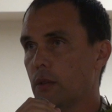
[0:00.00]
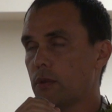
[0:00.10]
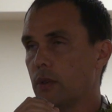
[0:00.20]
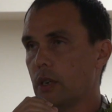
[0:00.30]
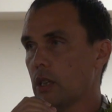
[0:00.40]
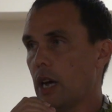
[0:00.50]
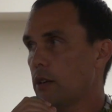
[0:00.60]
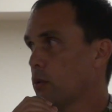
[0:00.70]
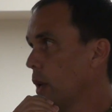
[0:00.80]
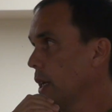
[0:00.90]
in a lot
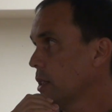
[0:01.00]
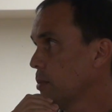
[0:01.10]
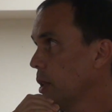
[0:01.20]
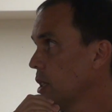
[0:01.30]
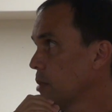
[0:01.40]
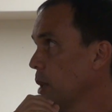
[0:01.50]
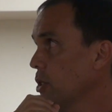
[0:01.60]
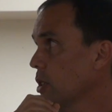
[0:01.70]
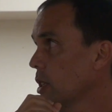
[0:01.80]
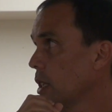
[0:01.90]
of ways, but
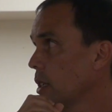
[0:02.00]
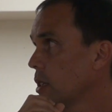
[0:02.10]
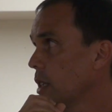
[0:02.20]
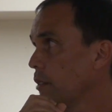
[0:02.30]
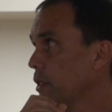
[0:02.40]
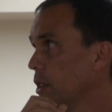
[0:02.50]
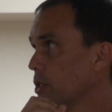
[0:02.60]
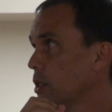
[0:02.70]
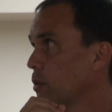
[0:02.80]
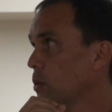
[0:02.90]
especially in the
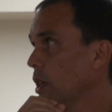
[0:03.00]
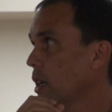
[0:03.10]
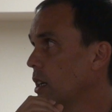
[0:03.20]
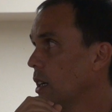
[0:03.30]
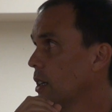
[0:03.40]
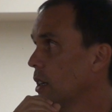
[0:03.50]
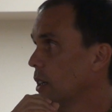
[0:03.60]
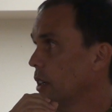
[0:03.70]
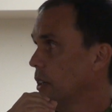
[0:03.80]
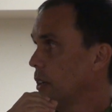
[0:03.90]
definition of kuleana.
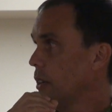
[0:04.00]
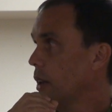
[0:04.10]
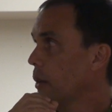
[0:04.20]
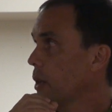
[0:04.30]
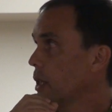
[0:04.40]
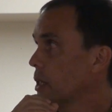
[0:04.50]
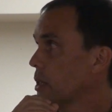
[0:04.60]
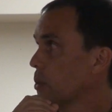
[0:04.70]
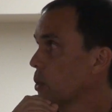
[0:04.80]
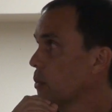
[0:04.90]
There it
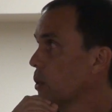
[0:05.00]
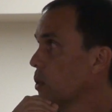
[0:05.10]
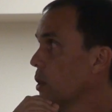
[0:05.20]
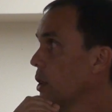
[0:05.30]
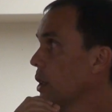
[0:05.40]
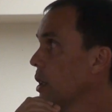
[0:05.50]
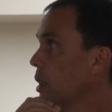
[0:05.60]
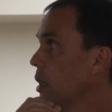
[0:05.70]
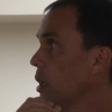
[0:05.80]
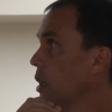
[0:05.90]
is, word for word.
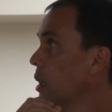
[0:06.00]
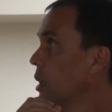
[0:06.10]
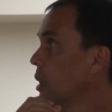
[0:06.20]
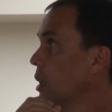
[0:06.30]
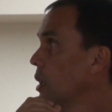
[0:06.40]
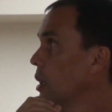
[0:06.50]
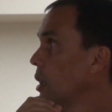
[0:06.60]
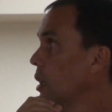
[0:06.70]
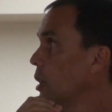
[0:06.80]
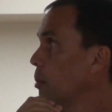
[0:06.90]

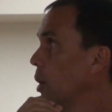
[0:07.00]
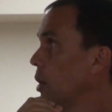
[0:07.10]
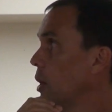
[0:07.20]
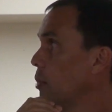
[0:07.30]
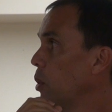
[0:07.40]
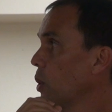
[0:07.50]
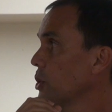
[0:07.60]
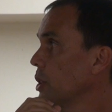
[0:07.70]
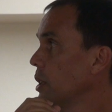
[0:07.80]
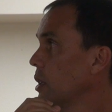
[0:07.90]
A
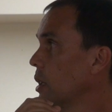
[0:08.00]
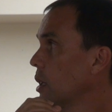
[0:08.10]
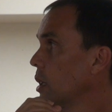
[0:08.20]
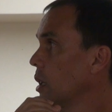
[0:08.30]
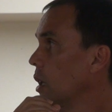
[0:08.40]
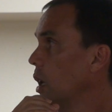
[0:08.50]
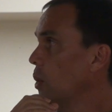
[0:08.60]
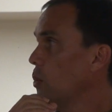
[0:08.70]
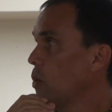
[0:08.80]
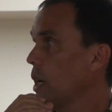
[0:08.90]
portion,
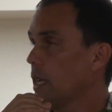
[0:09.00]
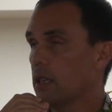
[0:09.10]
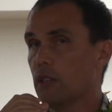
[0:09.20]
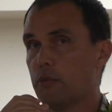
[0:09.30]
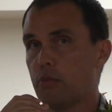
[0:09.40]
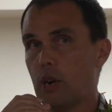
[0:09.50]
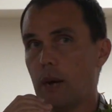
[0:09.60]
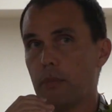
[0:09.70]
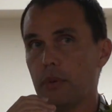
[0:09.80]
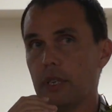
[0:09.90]
a right of
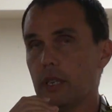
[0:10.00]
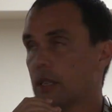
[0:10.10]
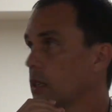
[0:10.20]
property.